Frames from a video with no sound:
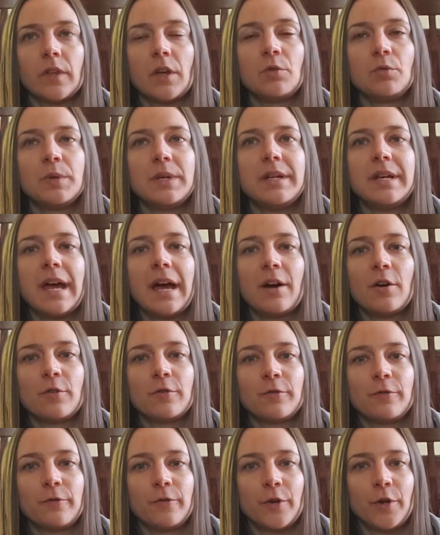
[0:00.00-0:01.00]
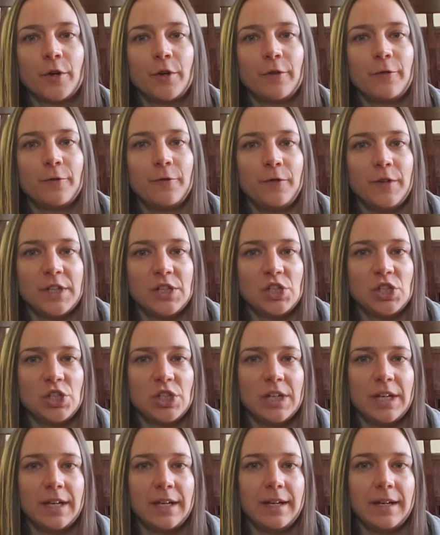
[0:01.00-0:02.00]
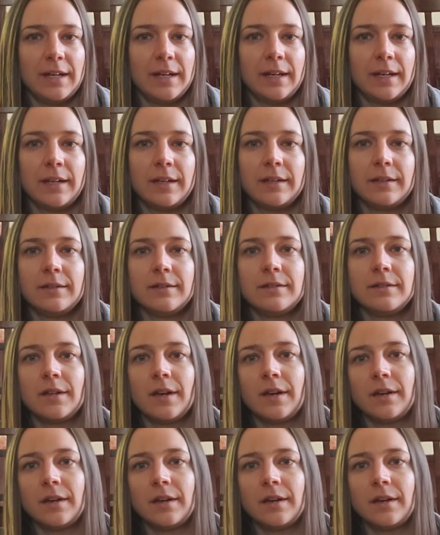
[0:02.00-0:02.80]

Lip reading: renowned for fishing and